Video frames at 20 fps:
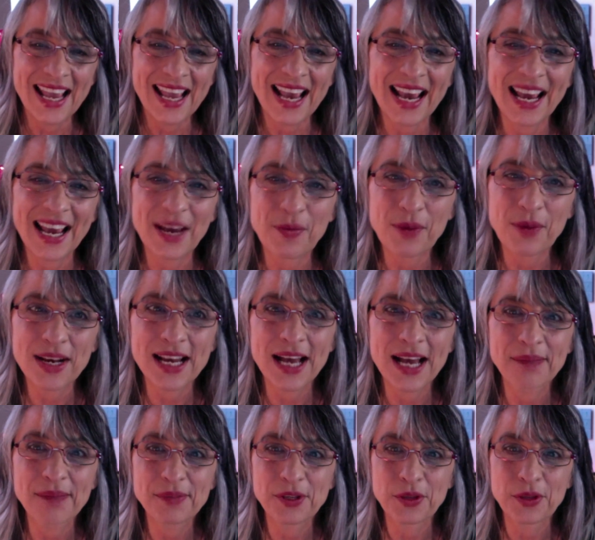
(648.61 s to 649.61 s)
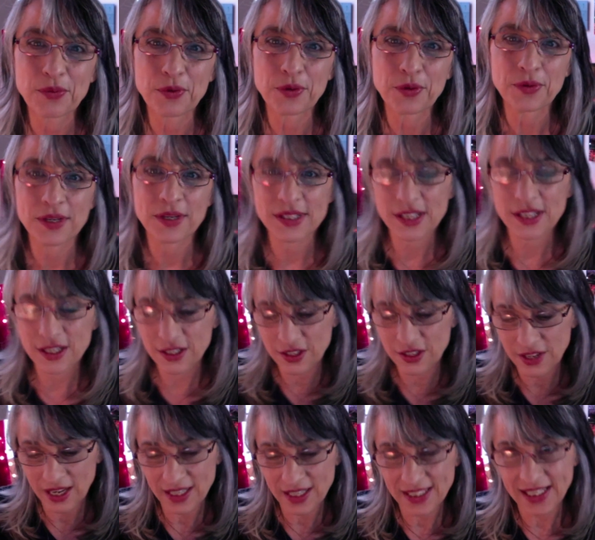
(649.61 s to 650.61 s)
And went up to the ruins, and you
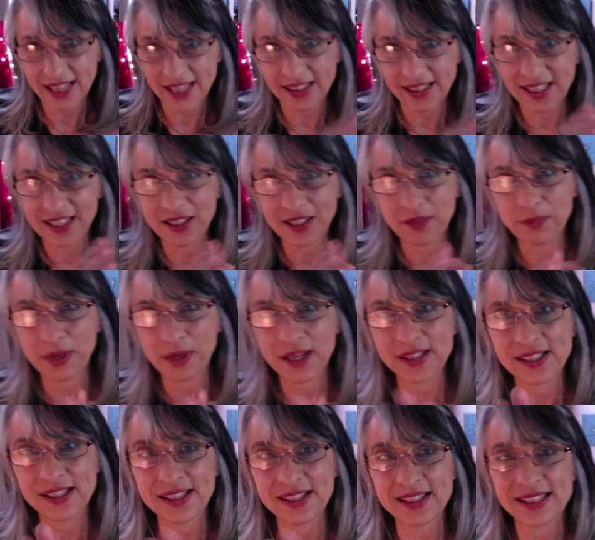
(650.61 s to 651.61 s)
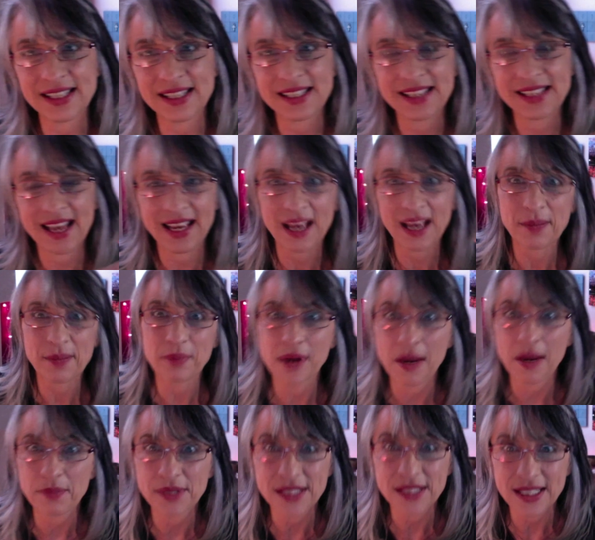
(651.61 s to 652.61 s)
got to take the little bus and zigzag up, and
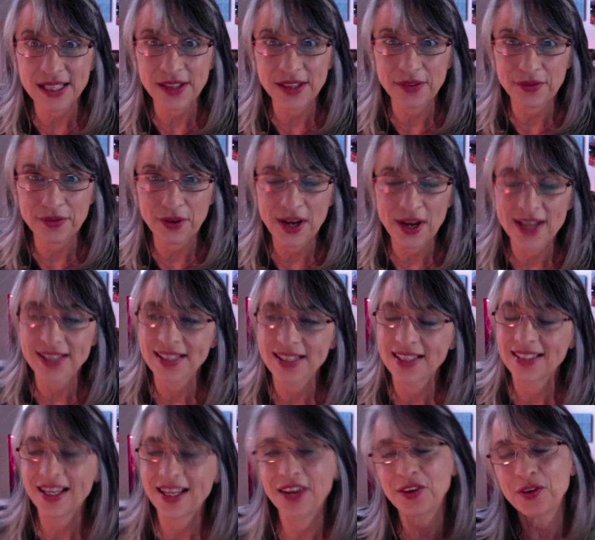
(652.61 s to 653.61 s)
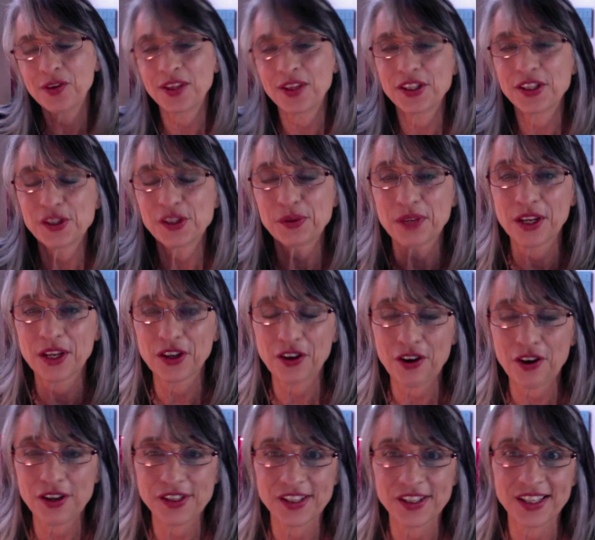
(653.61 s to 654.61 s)
I'm sitting in the front, not knowing that she was getting car
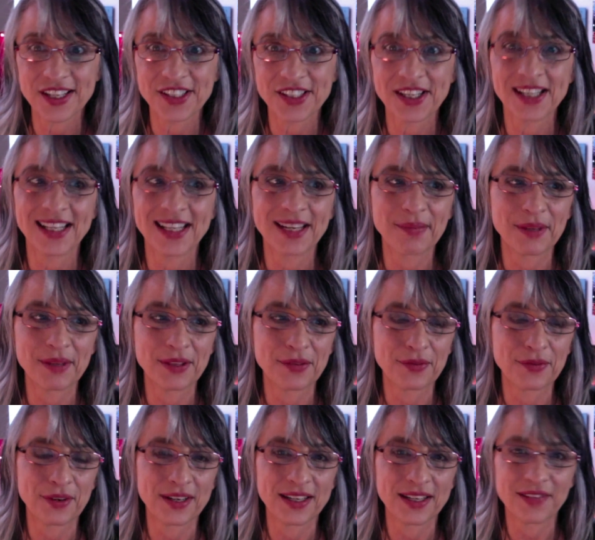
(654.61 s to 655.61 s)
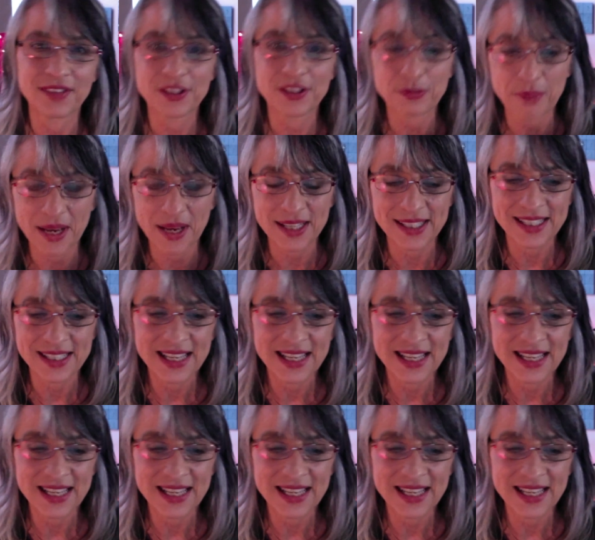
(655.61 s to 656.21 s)
sick because she didn't like being in the front of this bus.